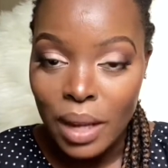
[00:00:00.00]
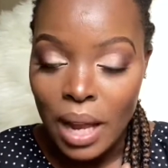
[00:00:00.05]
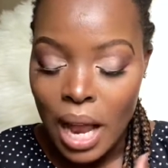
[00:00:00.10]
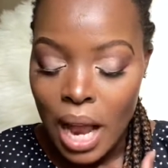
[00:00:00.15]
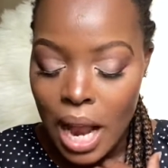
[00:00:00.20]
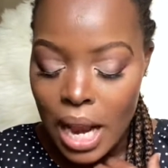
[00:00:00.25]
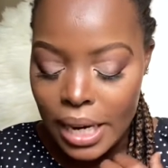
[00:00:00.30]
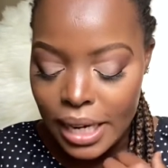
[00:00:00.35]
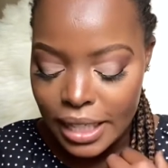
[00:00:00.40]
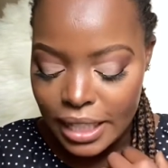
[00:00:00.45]

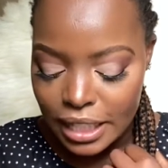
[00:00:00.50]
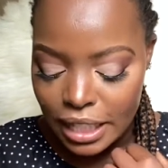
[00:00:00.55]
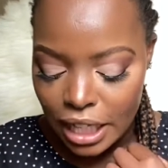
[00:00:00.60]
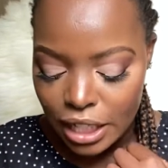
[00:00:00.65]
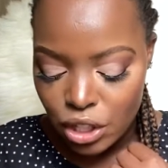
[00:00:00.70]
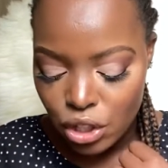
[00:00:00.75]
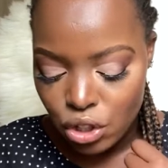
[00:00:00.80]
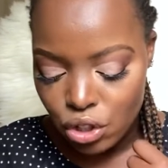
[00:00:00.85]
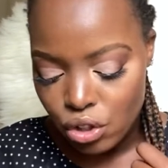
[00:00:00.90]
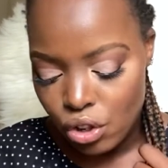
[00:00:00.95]
let's get
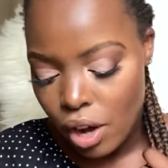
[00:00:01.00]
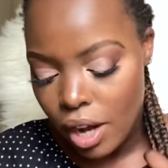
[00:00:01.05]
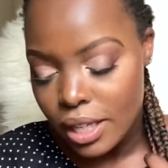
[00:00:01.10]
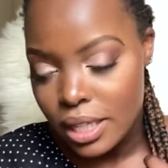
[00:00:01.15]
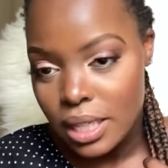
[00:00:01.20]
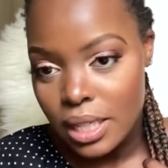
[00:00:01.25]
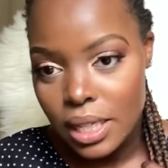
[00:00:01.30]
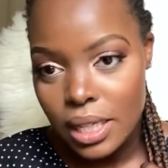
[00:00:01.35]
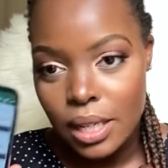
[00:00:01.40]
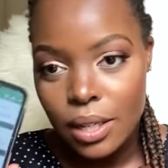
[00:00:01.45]

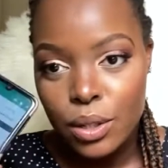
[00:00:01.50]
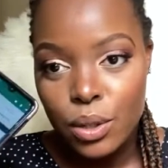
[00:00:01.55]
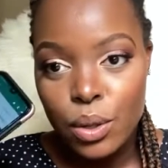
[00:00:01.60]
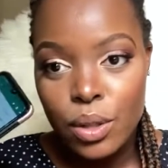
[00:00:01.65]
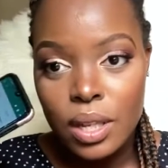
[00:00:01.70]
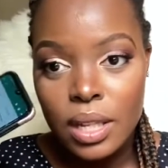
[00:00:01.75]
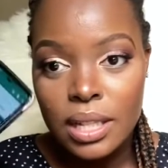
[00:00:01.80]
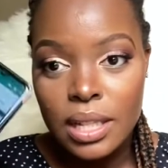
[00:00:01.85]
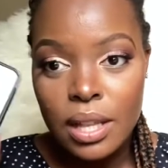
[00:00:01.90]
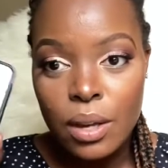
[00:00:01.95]
started. So
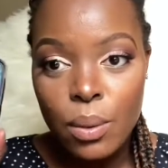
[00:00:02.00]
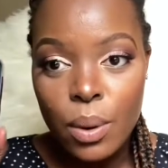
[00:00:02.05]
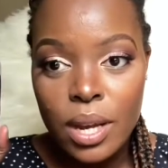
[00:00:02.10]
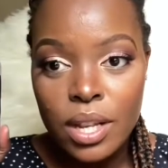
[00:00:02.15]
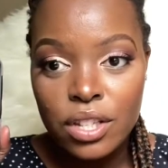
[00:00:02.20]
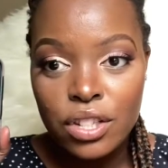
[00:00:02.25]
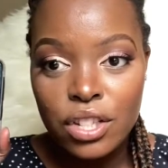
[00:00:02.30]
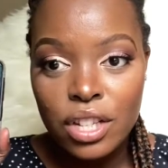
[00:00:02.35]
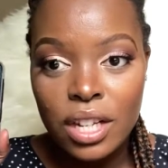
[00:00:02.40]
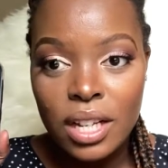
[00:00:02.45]
these are the
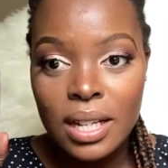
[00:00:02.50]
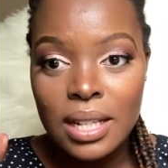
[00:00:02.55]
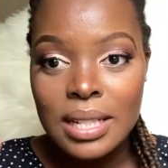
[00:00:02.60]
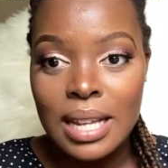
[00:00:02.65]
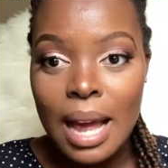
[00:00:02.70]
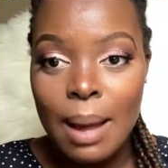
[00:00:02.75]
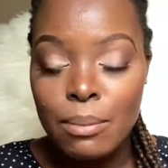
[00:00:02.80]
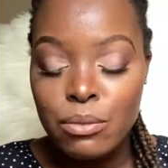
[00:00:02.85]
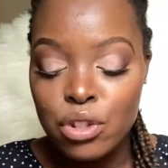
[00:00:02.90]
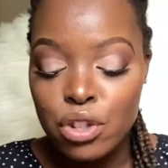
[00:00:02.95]
questions.
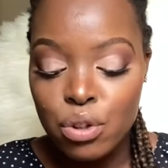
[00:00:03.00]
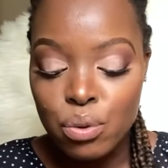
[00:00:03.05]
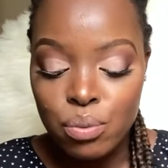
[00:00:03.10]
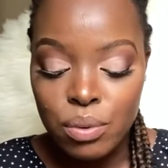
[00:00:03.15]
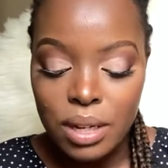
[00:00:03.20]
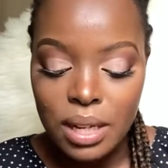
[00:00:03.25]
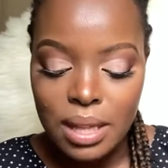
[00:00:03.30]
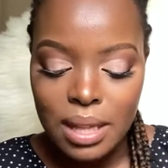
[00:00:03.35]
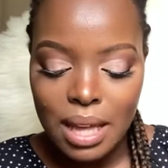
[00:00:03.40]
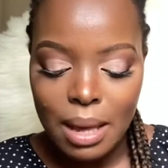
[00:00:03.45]
I'm just
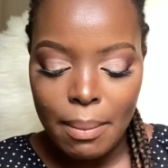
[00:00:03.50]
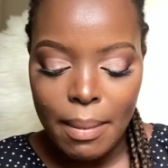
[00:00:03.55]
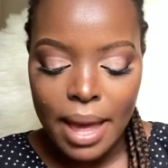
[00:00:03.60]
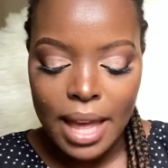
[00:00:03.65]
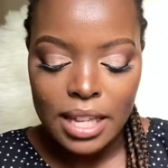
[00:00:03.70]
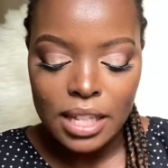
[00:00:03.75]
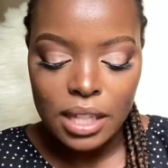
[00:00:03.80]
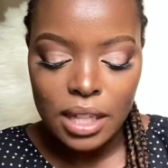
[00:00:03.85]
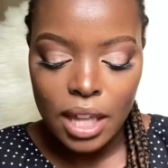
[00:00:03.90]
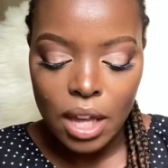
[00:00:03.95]
reading them
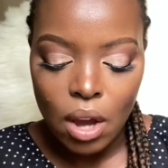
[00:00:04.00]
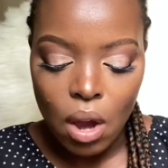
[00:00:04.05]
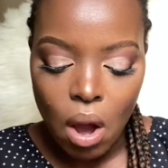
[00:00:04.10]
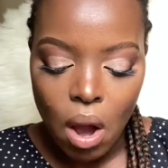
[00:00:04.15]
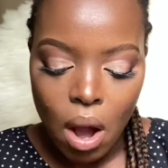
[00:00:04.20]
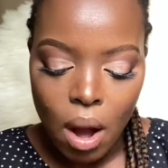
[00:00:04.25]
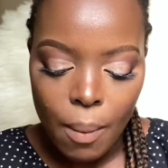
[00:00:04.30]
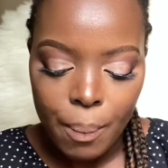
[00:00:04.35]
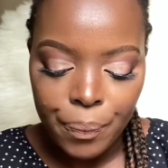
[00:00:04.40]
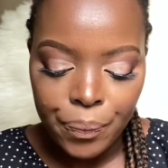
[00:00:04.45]
as they
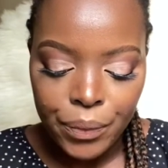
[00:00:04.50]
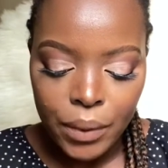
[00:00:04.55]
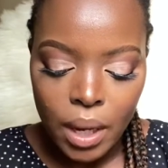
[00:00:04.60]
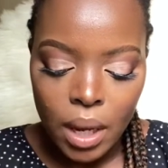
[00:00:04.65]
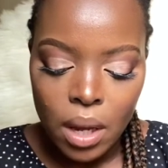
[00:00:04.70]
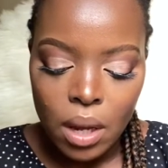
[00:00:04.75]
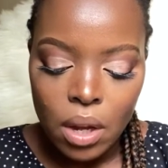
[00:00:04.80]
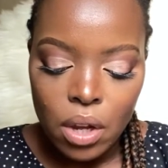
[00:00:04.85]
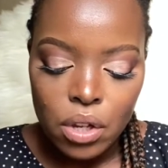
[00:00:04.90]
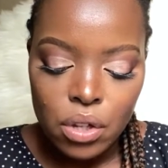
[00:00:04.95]
are.
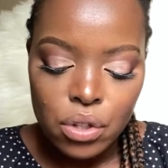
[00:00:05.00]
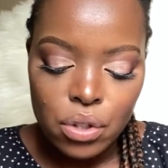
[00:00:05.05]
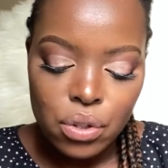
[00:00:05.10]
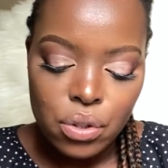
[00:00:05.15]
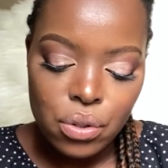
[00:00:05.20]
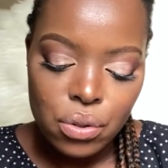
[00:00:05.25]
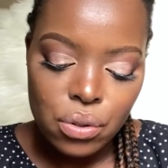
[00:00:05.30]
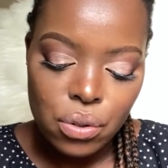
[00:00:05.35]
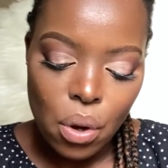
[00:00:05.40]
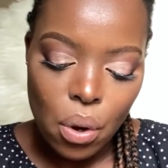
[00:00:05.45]

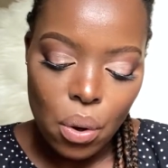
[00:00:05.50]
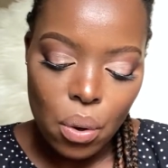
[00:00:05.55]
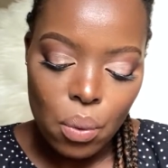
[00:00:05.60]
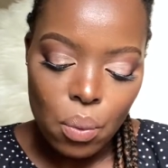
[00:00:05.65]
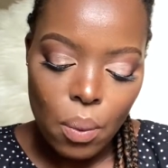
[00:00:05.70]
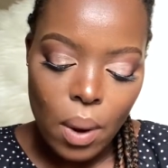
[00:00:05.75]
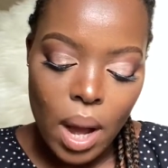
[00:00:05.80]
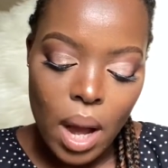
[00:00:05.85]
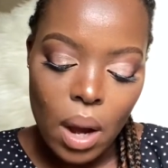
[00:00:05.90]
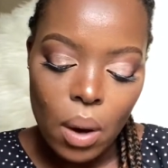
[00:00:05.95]

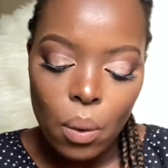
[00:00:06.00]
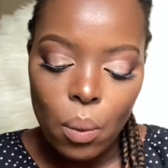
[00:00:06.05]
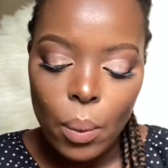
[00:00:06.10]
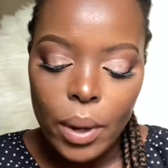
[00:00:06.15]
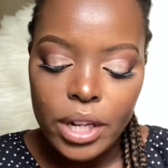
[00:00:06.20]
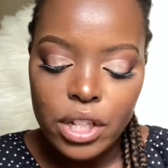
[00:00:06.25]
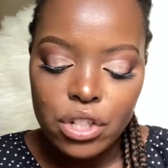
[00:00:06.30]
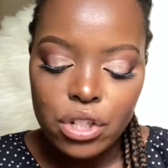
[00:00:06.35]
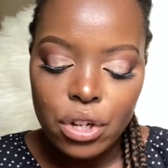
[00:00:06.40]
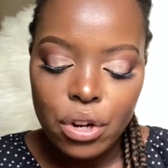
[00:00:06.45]
So
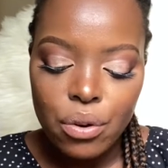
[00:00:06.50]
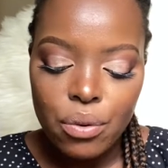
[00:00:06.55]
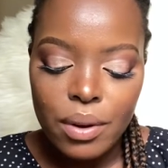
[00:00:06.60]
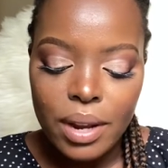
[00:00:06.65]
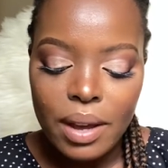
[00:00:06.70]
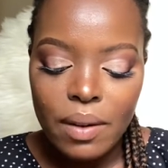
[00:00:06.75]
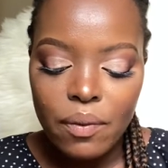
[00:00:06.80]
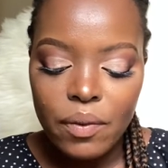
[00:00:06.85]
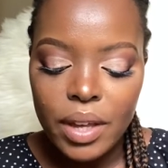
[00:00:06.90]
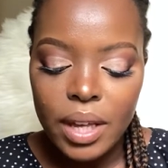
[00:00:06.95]
which
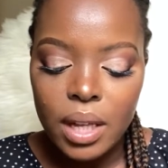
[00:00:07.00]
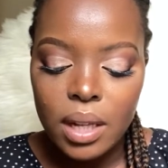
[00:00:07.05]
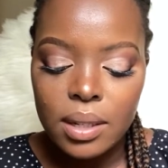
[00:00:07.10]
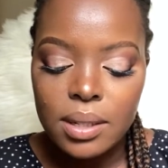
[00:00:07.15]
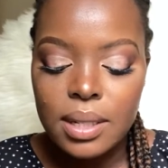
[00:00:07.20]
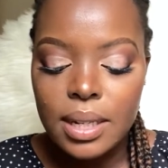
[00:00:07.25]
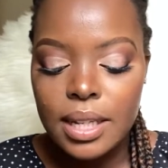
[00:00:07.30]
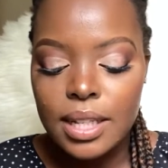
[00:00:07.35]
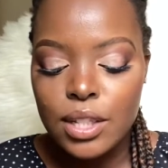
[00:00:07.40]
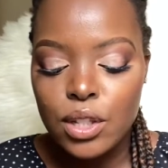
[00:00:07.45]
career field
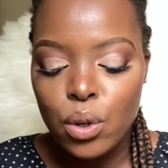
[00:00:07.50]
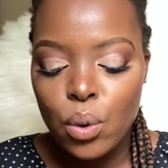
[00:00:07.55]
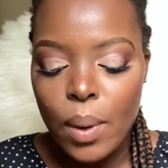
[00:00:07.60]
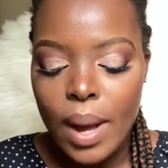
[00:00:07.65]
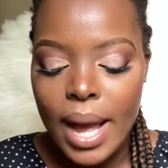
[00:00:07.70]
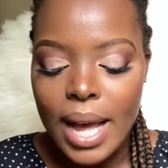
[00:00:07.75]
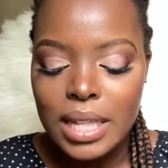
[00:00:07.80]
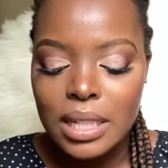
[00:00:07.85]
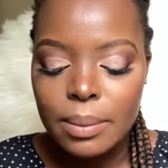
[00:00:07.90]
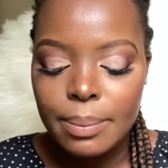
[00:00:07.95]
is your
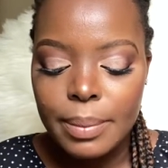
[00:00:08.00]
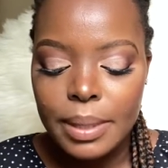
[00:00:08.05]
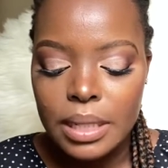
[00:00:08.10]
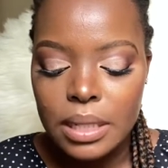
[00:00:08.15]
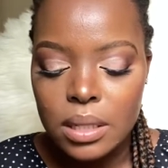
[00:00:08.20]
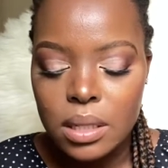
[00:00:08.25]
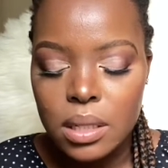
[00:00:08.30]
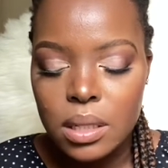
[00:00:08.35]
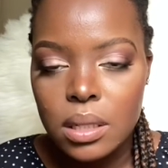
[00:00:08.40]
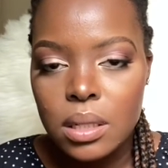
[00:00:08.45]

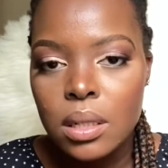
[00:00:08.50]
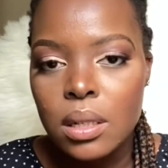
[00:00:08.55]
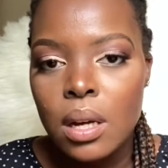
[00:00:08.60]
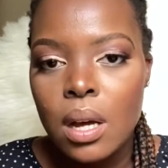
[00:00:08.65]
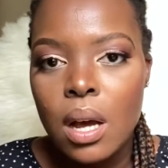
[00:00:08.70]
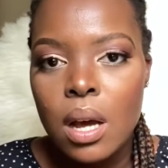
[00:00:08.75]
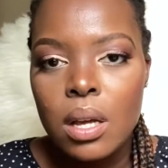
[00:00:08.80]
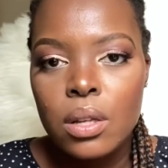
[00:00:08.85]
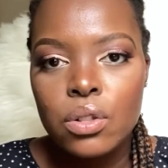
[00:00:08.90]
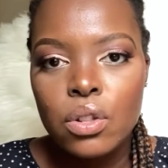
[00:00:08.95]
husband?
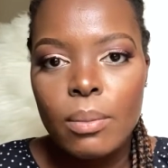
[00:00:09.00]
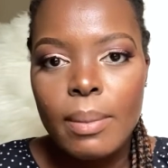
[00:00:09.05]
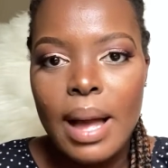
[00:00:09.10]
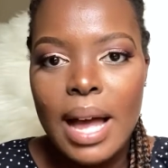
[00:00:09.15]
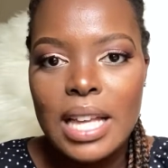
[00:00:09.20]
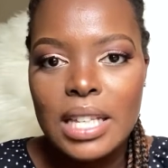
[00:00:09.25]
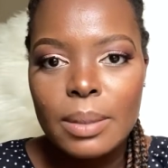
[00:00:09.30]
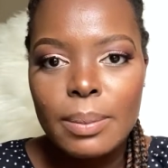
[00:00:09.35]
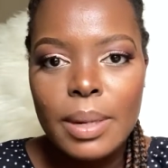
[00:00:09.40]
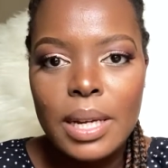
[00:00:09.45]
So my
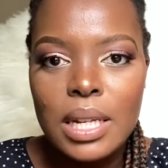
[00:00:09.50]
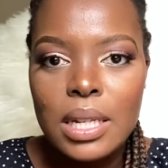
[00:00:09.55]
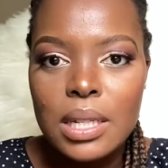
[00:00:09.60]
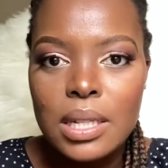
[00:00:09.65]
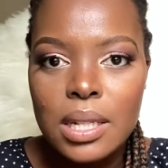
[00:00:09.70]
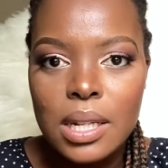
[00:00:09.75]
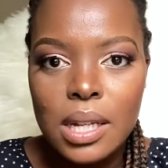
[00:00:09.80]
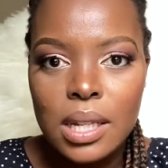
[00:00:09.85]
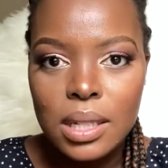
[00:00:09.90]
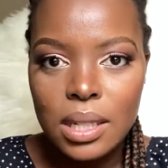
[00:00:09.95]
husband
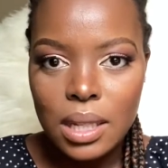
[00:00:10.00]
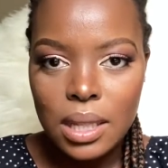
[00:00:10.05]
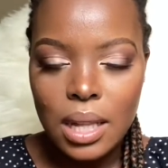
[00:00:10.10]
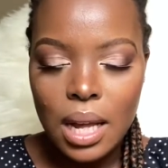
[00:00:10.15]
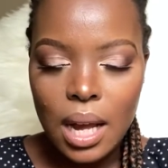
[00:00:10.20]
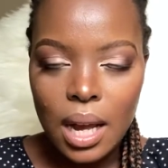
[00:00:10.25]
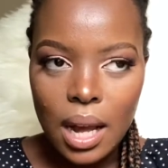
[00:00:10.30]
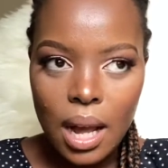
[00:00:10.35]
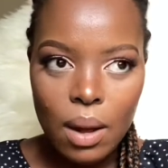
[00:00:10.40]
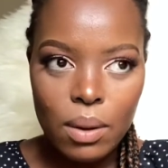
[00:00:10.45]
is in the
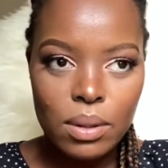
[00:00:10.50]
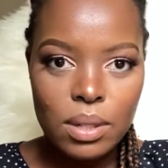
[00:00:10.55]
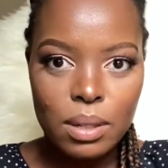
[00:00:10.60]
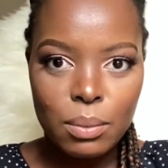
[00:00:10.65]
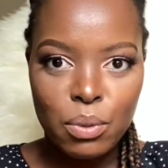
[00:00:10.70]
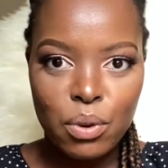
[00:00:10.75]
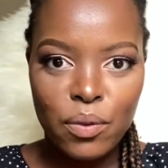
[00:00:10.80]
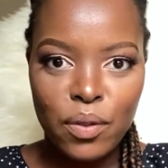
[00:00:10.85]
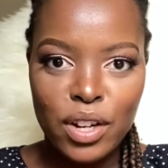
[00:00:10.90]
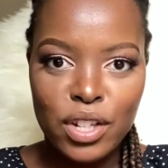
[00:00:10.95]
accounting
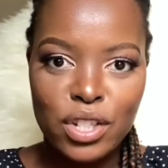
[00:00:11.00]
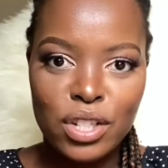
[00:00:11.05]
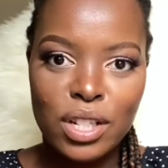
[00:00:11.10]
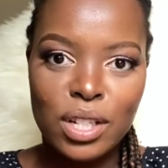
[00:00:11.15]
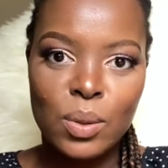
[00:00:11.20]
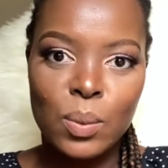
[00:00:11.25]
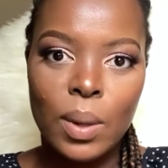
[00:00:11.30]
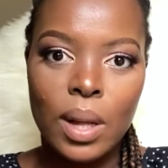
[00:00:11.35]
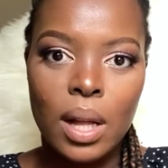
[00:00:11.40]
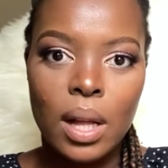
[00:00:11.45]
profession
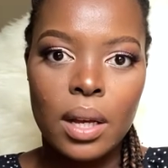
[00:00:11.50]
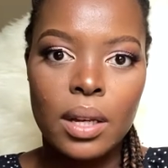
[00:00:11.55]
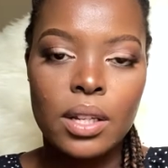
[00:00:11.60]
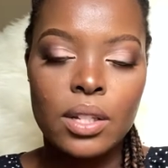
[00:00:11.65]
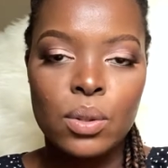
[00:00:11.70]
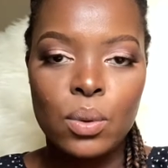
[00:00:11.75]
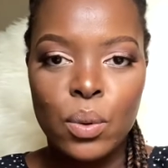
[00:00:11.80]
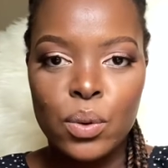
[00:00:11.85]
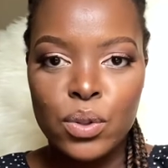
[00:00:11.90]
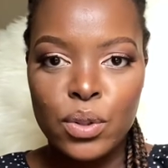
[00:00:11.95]
as well. He's
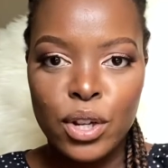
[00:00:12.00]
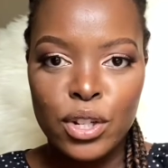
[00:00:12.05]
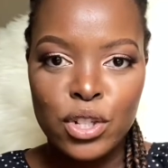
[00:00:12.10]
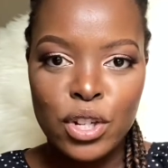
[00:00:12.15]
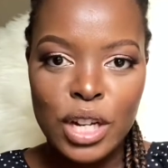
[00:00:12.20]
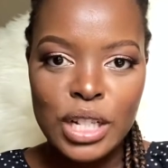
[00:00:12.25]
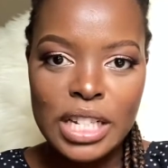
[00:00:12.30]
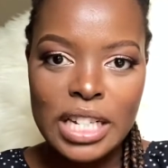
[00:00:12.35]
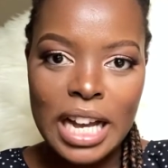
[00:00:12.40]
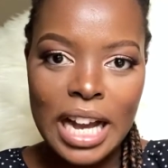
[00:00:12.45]
also a
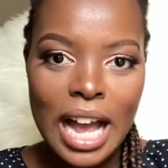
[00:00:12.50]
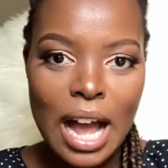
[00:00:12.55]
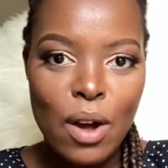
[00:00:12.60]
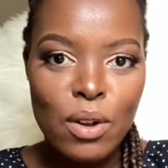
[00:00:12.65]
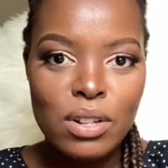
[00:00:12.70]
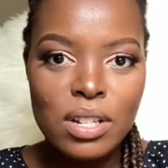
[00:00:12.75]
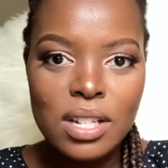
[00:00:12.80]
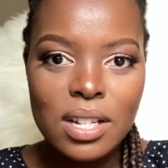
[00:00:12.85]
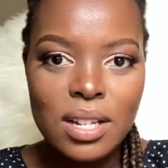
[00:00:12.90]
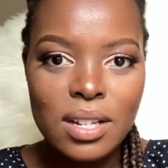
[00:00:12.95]
chartered
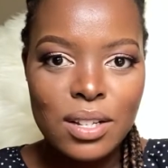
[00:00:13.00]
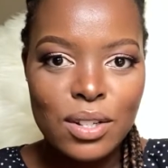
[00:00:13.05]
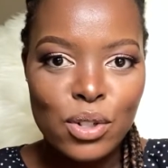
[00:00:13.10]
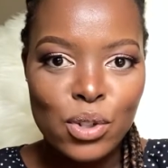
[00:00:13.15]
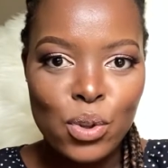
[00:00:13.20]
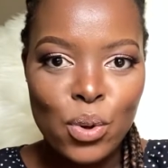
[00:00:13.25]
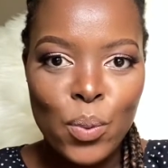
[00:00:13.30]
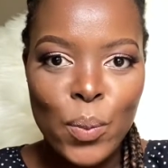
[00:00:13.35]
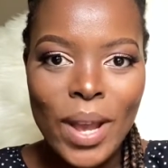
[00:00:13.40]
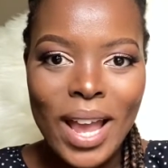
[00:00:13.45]
accountant,
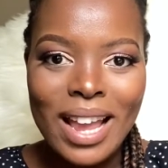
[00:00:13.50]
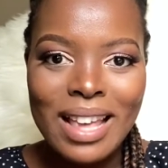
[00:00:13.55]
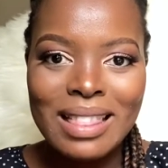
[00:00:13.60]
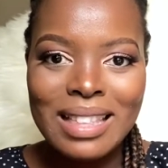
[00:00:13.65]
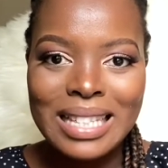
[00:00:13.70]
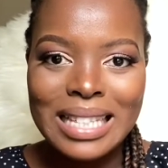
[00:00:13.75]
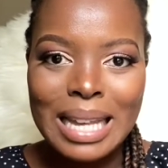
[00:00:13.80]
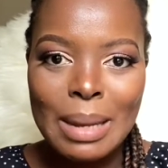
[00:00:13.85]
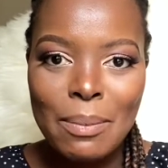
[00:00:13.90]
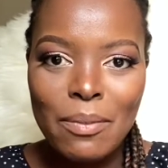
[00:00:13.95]
so we are in the
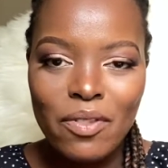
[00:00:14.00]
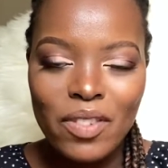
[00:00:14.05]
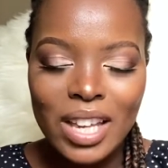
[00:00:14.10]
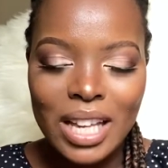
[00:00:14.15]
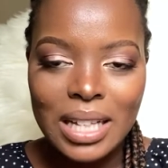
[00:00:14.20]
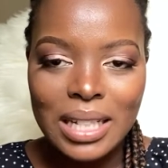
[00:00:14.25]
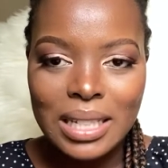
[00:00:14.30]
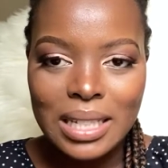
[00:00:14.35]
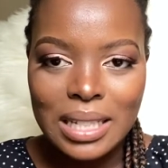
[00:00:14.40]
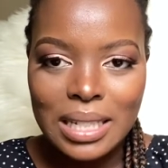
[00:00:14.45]
same
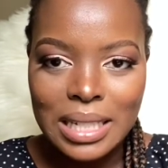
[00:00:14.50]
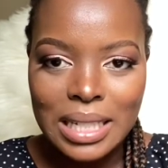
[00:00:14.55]
field